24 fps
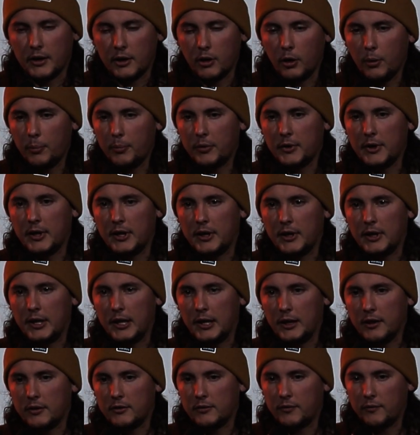And I open it,
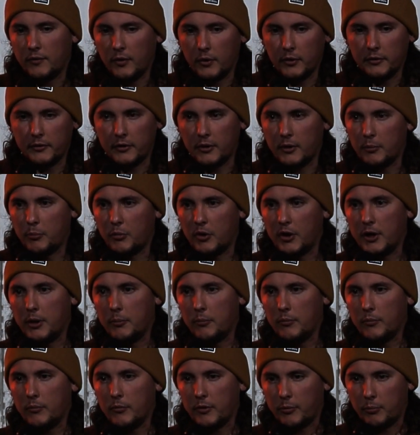and it's full to the
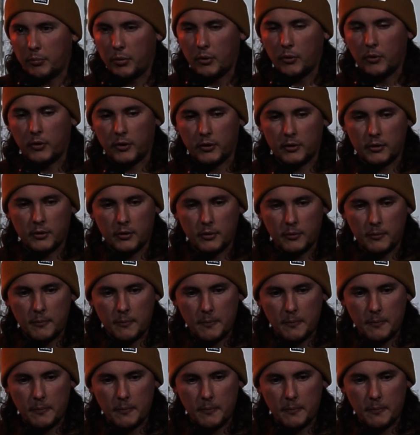brim with porn.